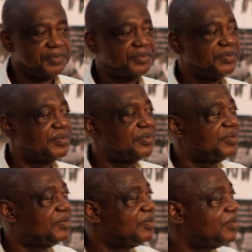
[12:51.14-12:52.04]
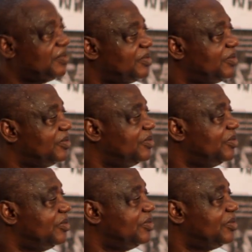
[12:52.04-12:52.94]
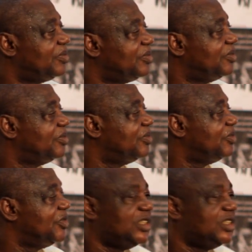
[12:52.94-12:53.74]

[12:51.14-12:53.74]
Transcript: No one is speaking in this clip.